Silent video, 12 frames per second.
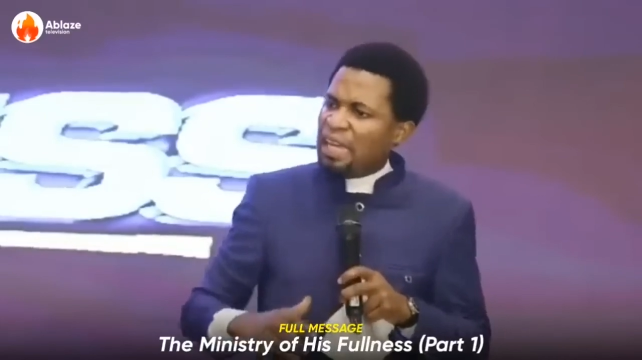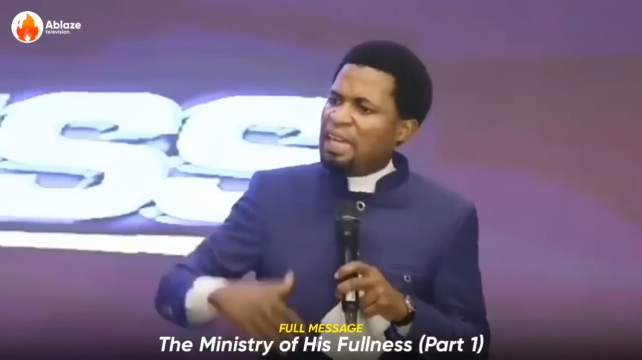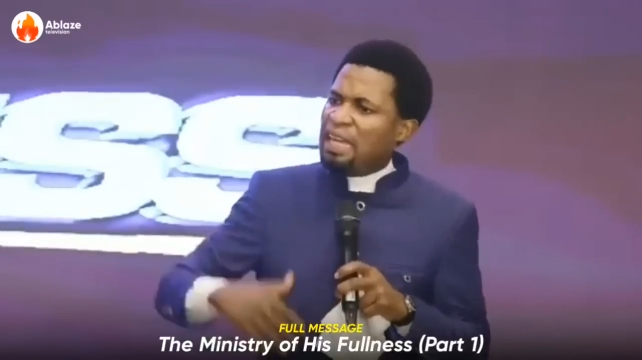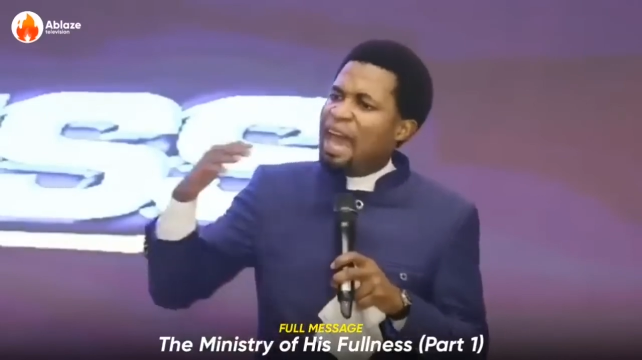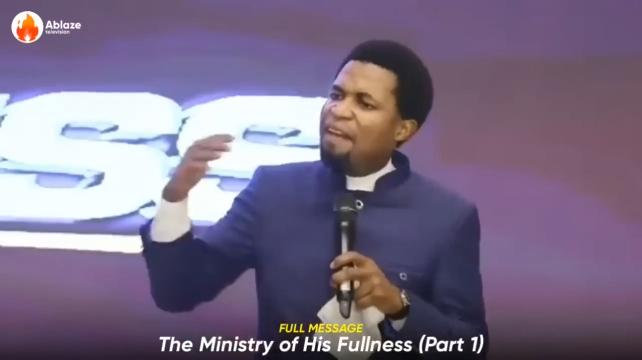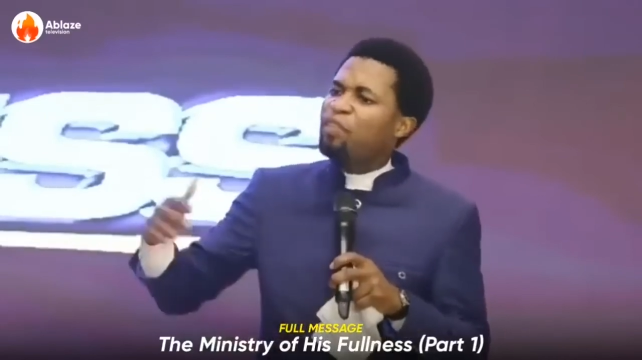
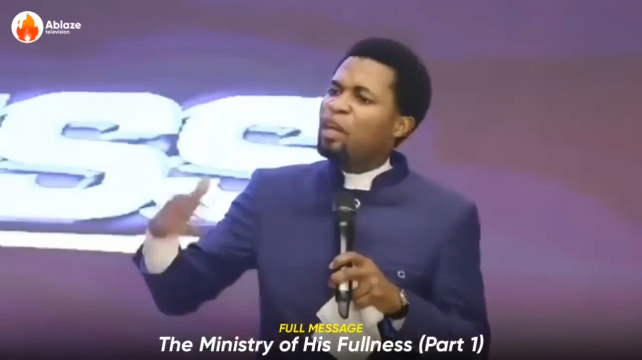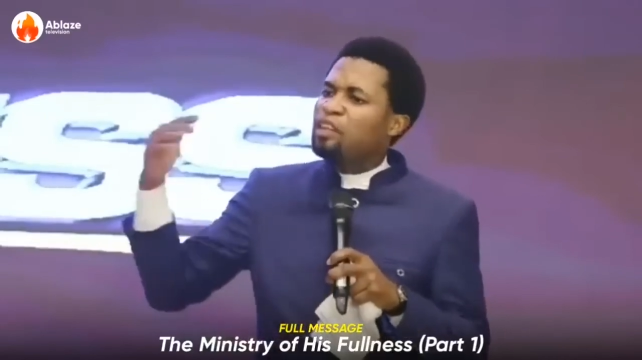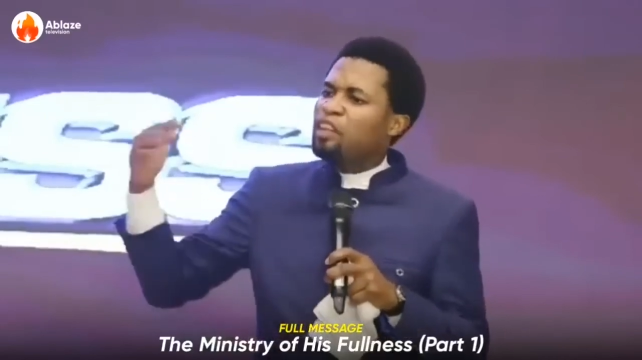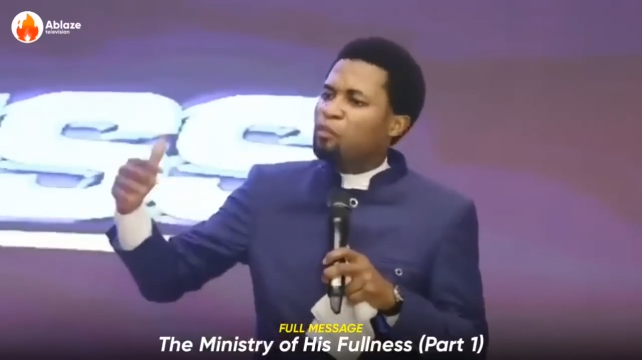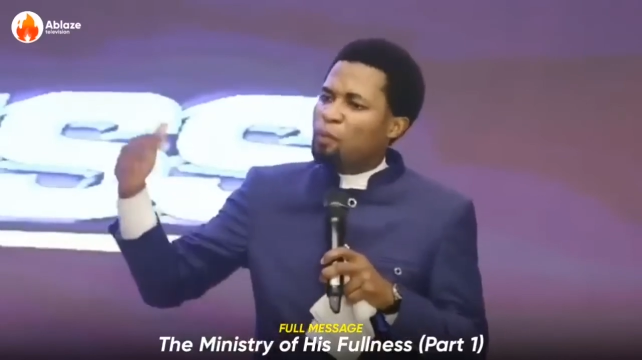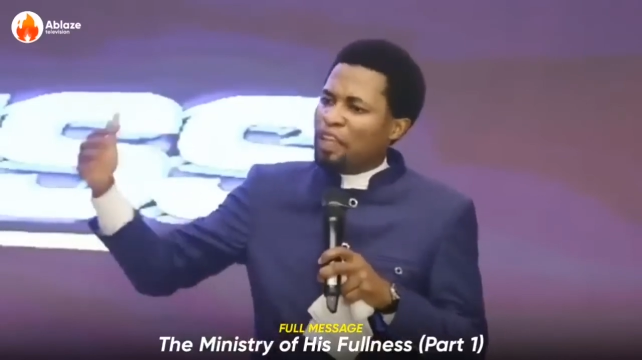In
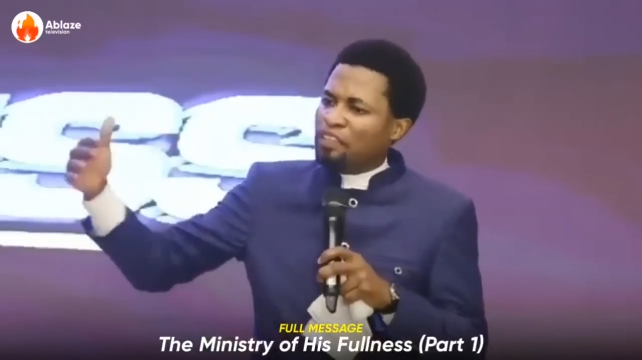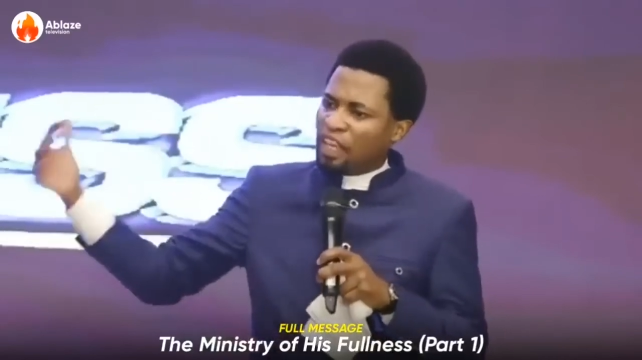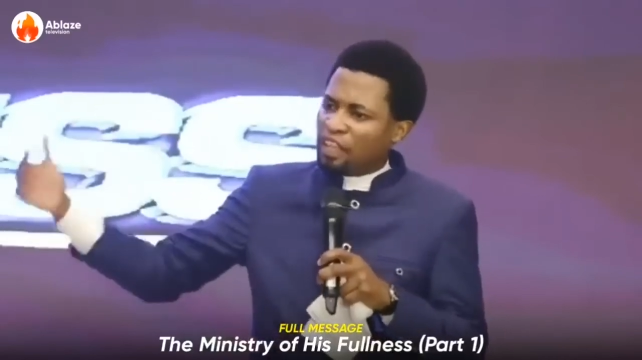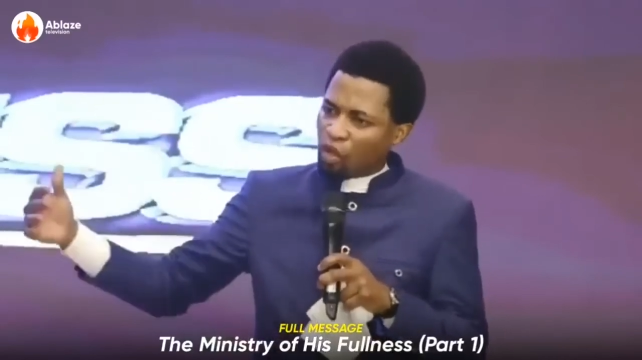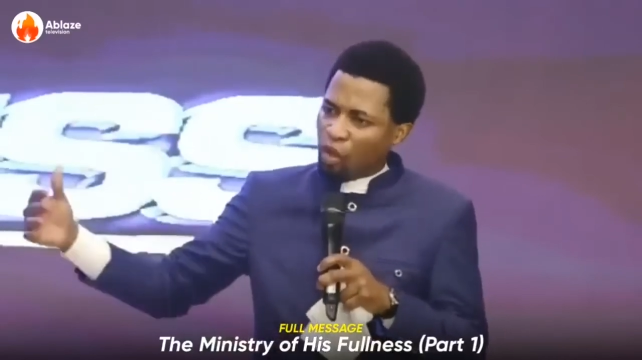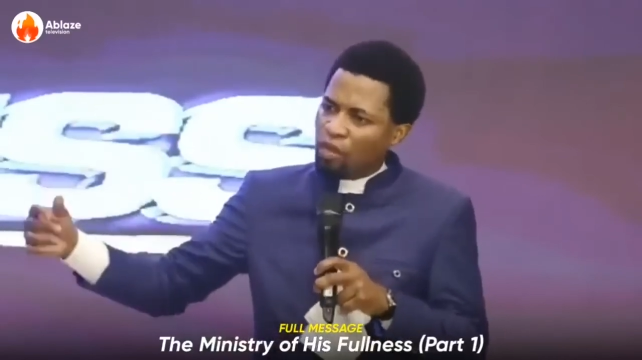every
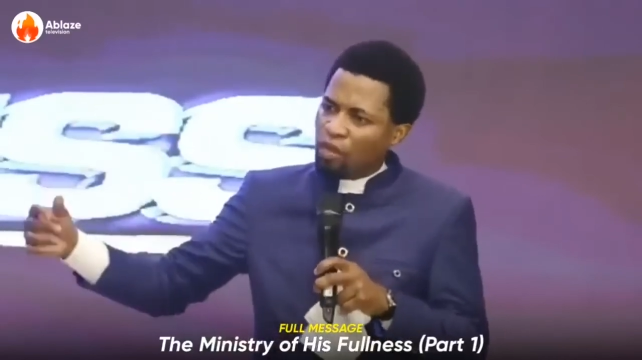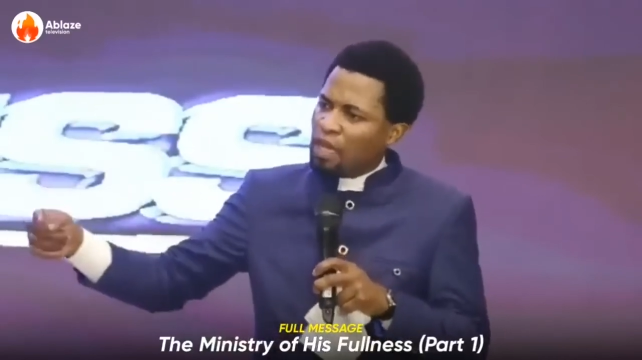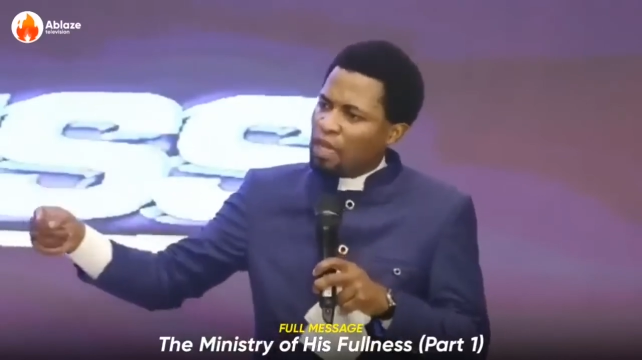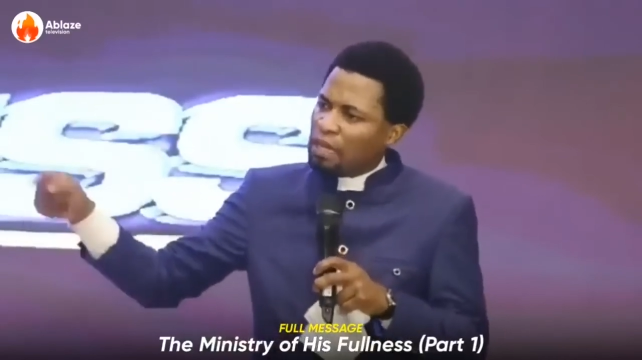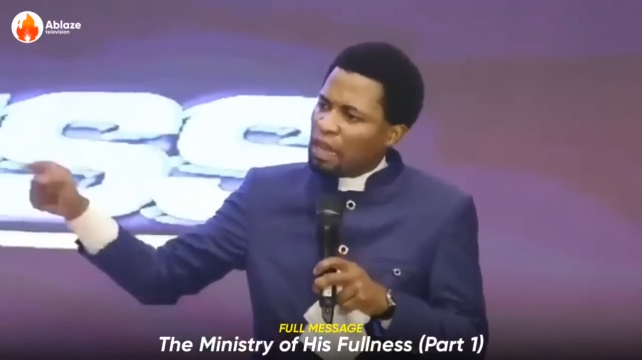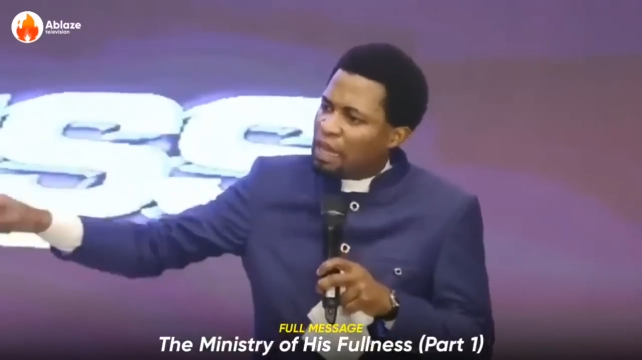dispensation,
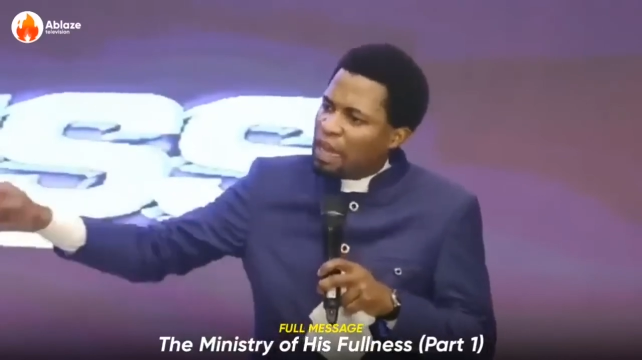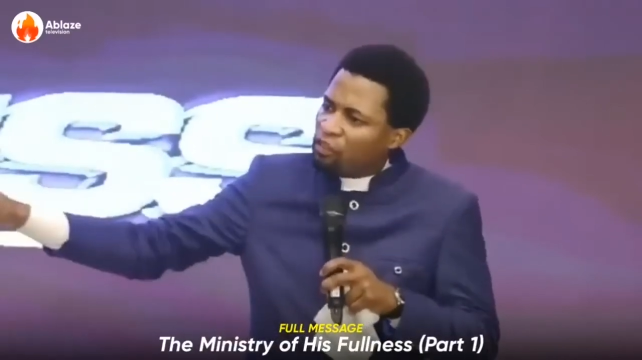the